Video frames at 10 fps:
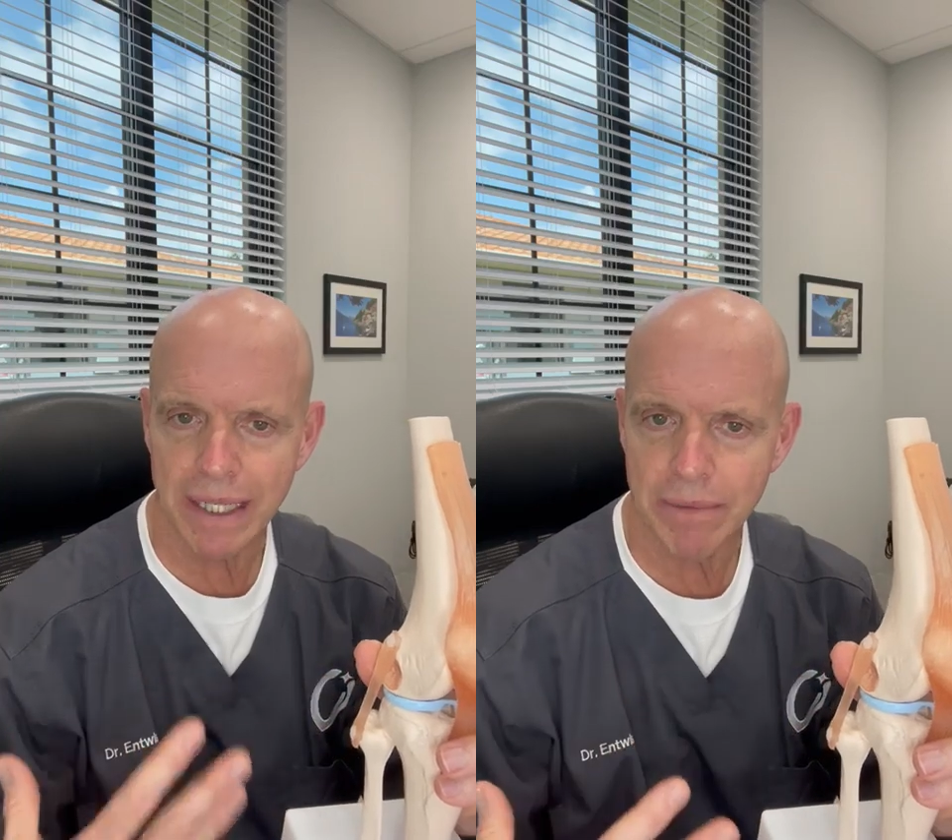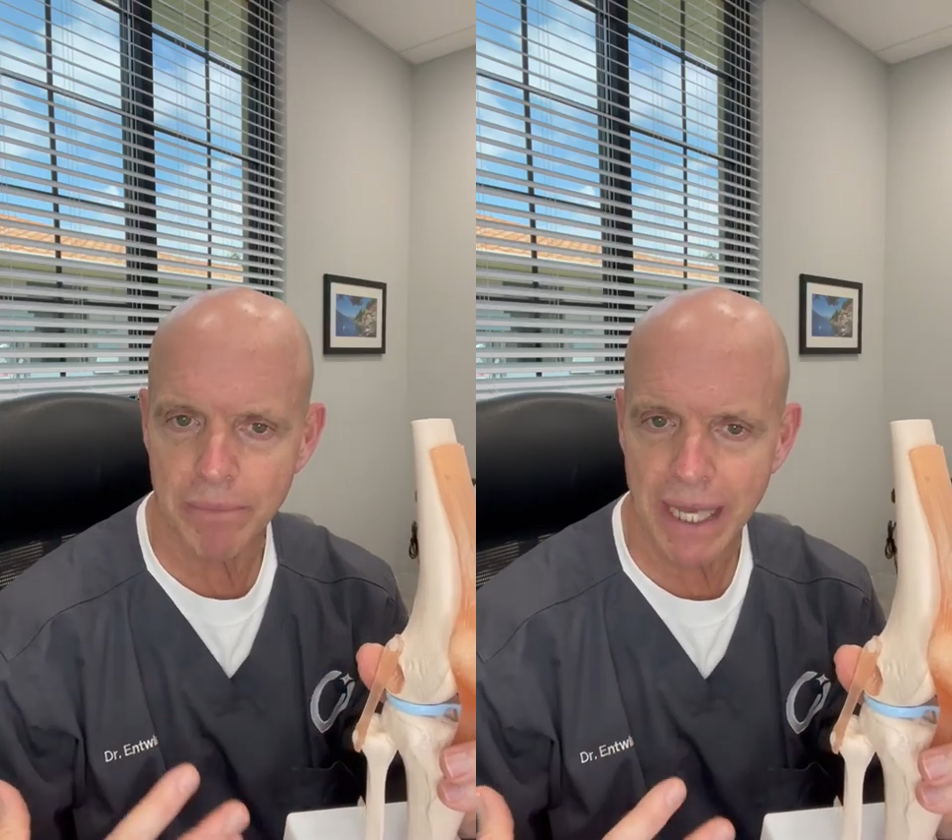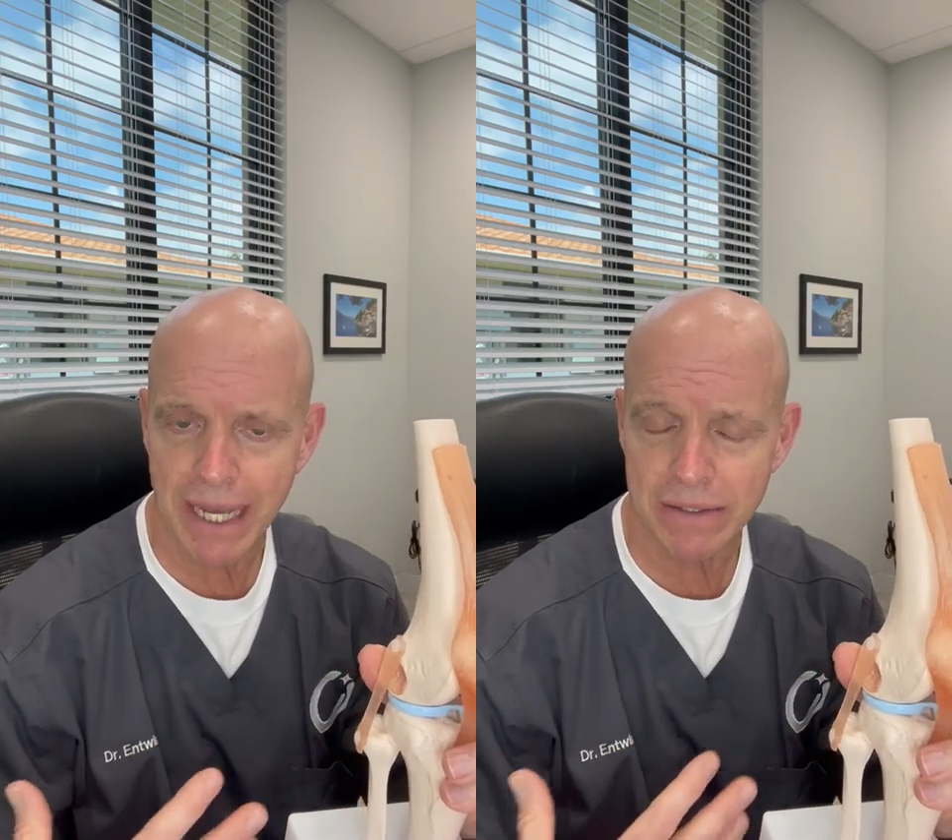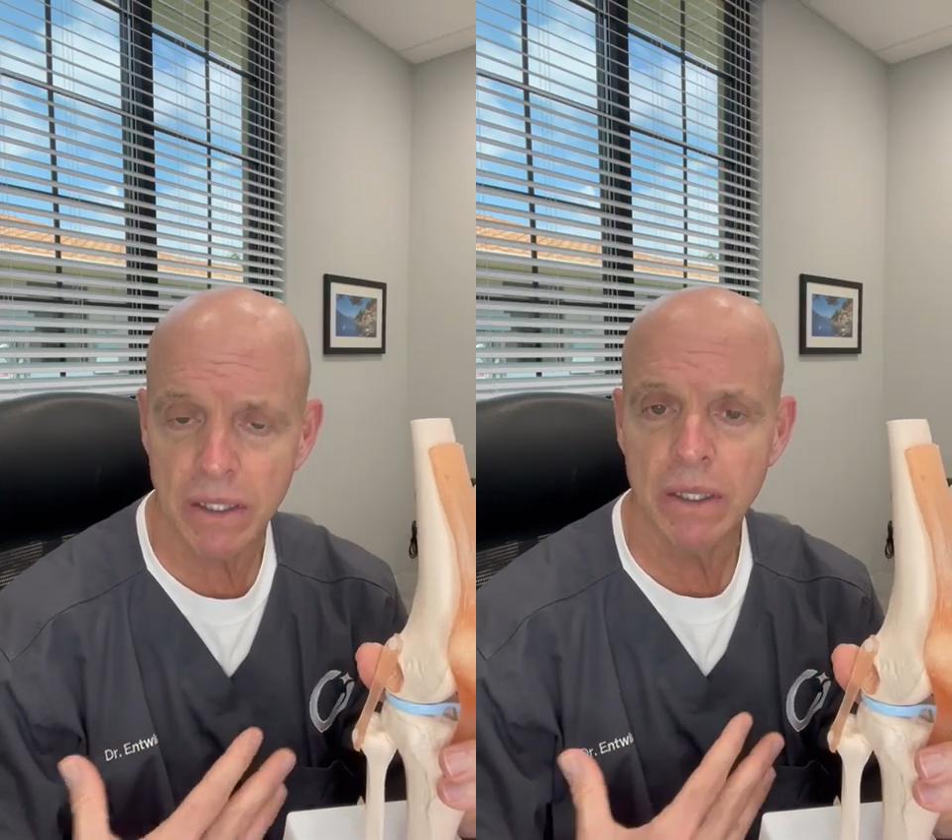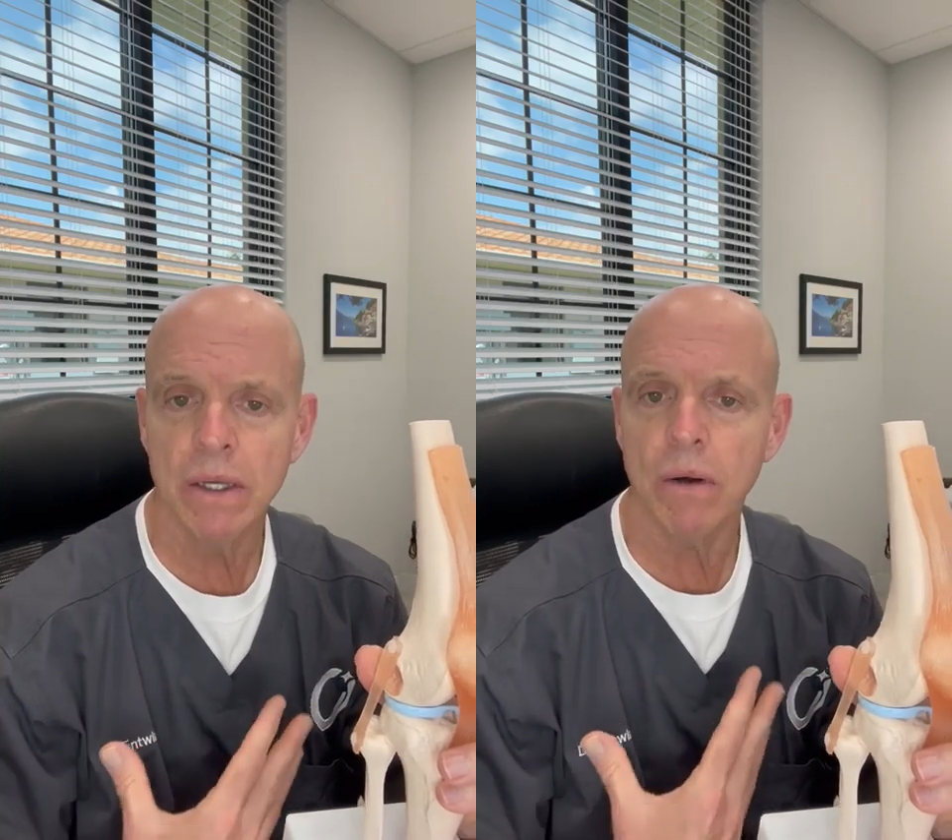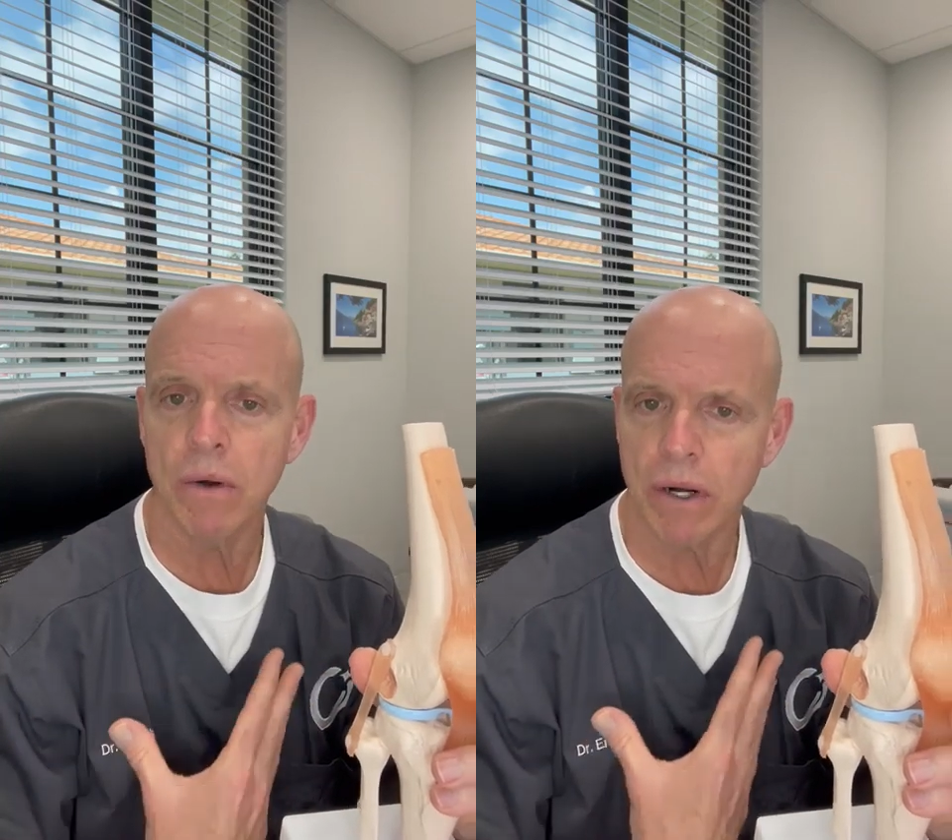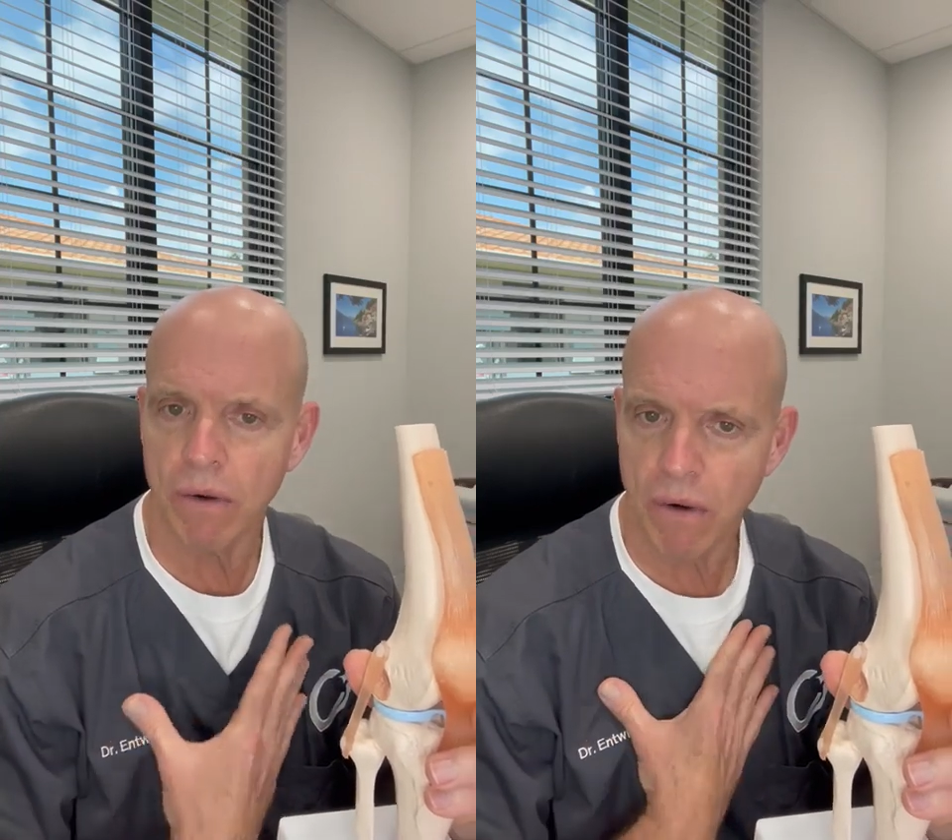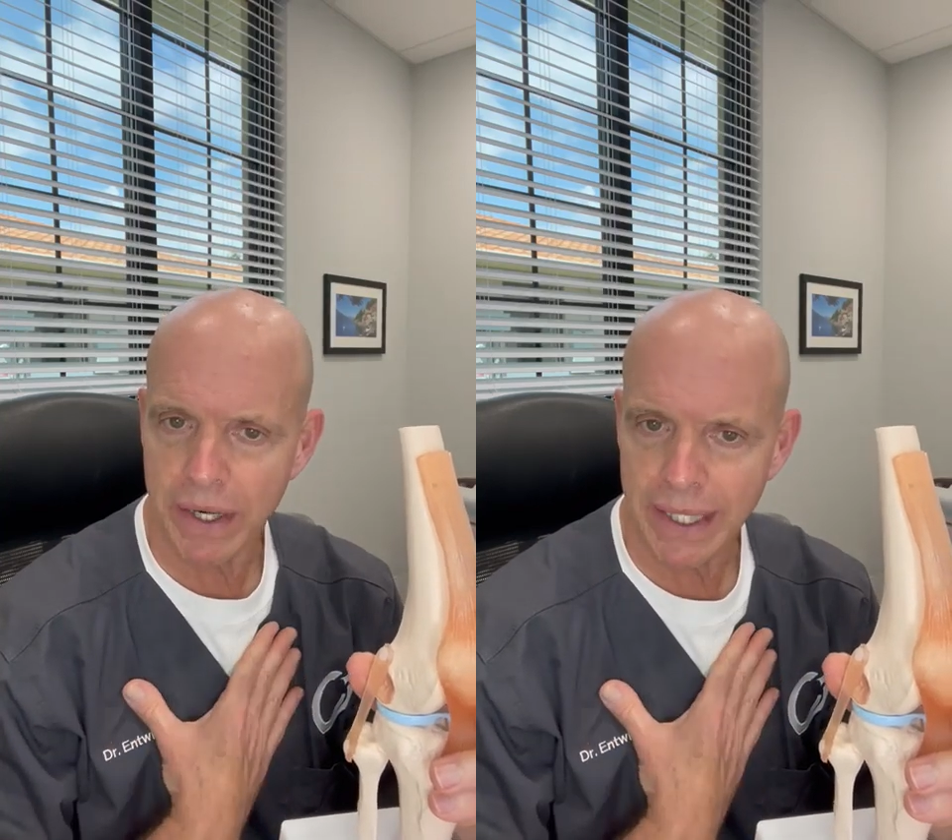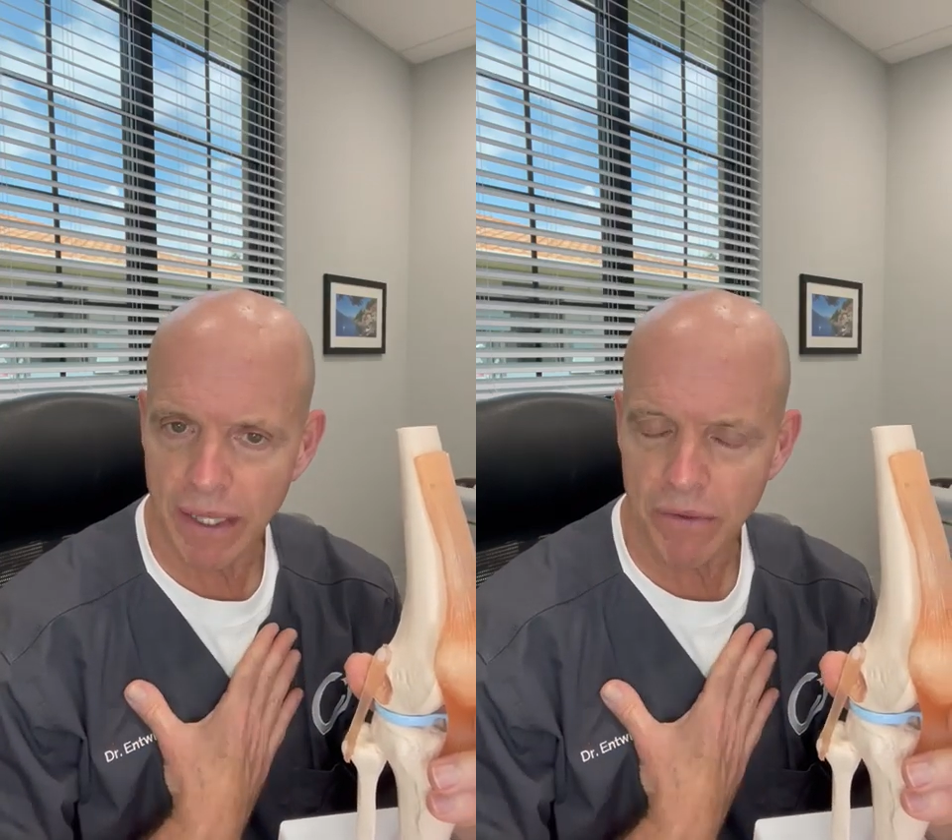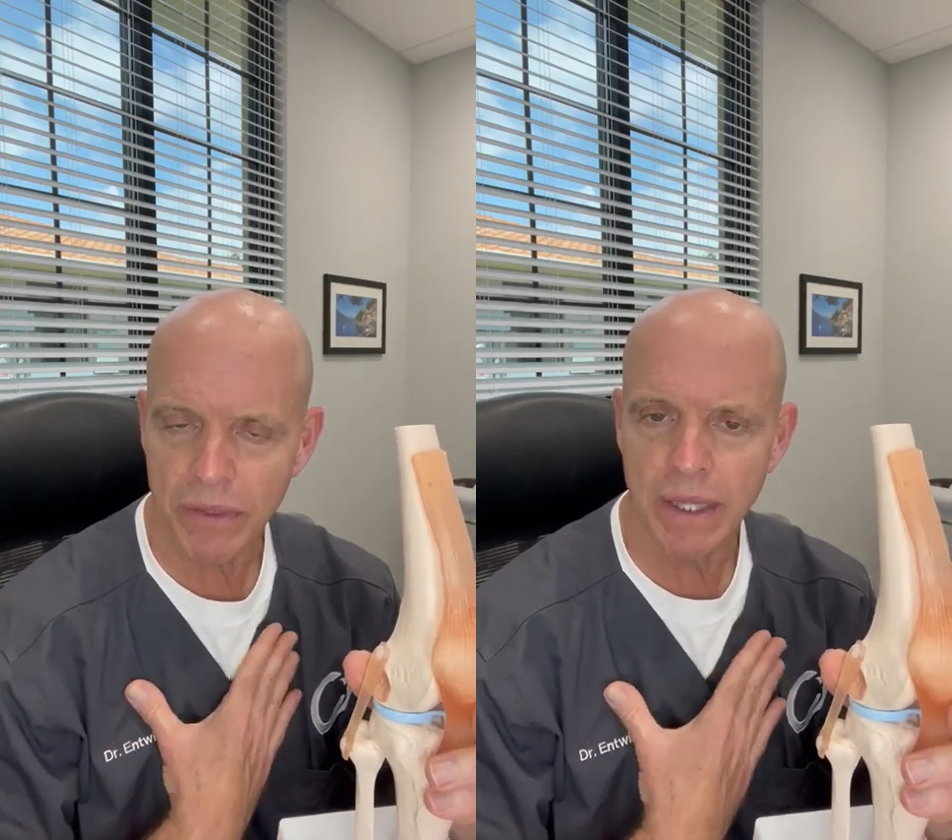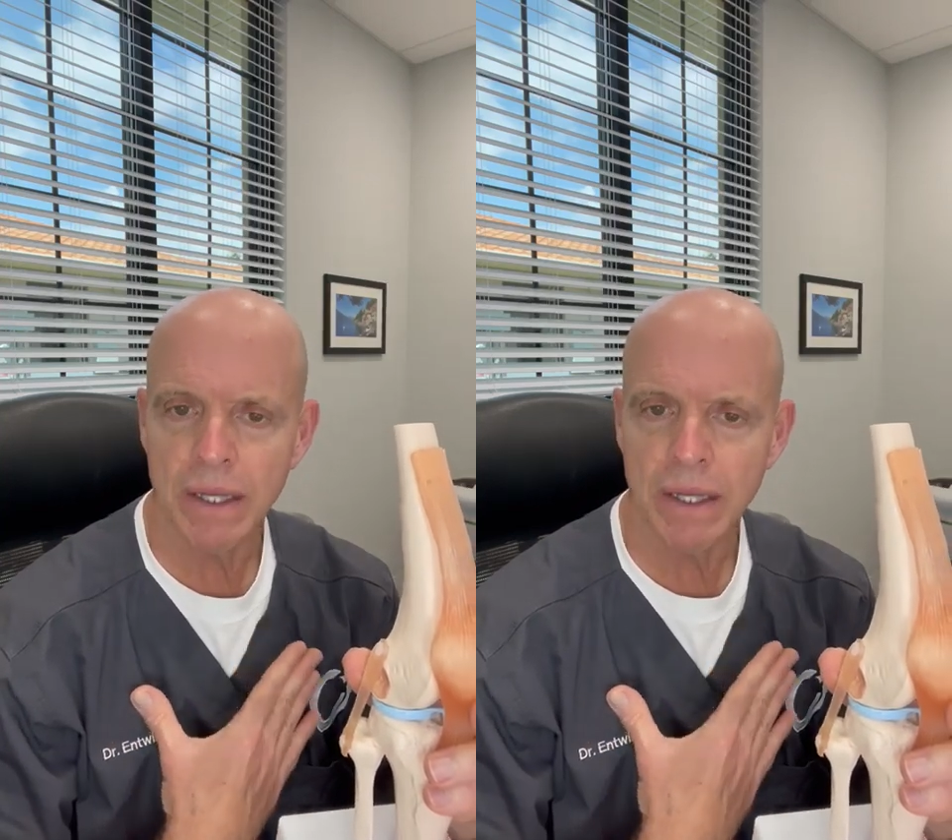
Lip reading: impact on our heart health,